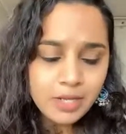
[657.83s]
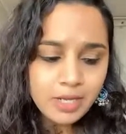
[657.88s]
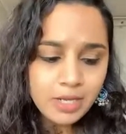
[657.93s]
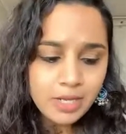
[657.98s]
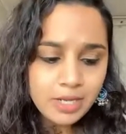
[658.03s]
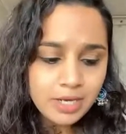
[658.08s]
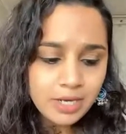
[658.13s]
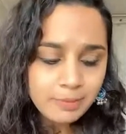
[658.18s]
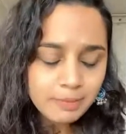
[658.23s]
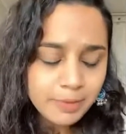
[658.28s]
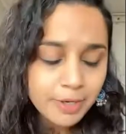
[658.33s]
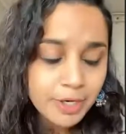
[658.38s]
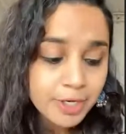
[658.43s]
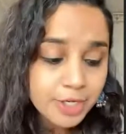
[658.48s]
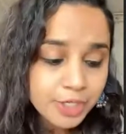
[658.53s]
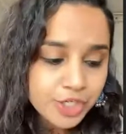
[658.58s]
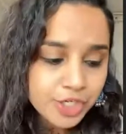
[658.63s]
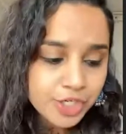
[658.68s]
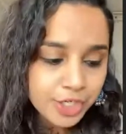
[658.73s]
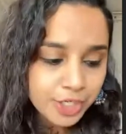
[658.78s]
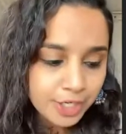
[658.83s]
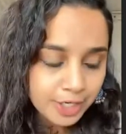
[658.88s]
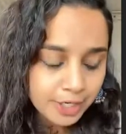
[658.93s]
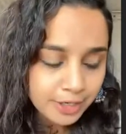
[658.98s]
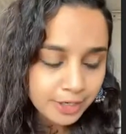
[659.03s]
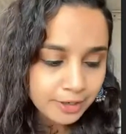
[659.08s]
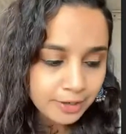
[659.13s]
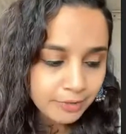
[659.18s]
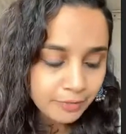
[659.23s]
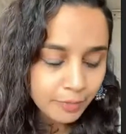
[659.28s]
In British
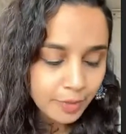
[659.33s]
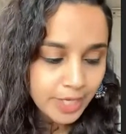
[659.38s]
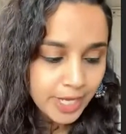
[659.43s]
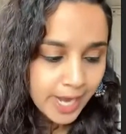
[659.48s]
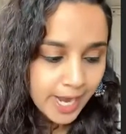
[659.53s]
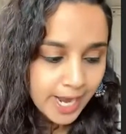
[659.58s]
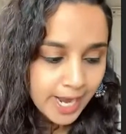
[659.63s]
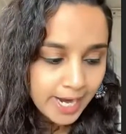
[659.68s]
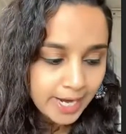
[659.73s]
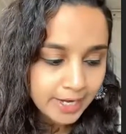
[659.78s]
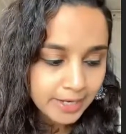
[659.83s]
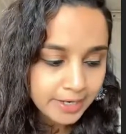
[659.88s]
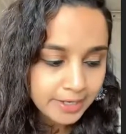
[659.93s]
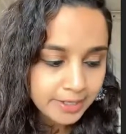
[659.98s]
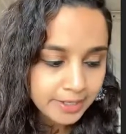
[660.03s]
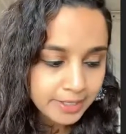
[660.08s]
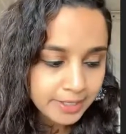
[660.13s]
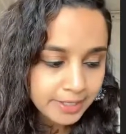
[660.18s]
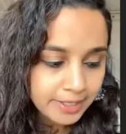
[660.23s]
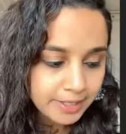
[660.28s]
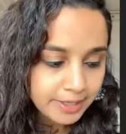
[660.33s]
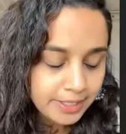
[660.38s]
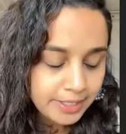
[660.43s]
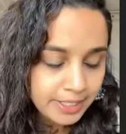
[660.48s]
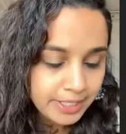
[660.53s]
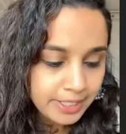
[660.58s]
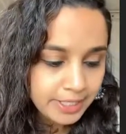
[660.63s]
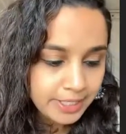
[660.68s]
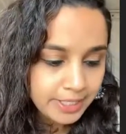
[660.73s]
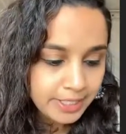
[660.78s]
India, we had
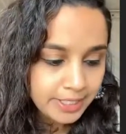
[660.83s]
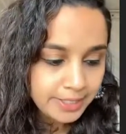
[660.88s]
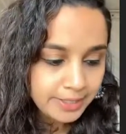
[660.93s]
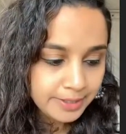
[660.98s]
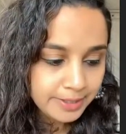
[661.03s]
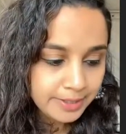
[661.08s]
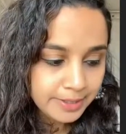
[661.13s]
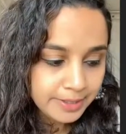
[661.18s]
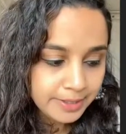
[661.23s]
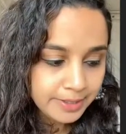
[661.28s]
the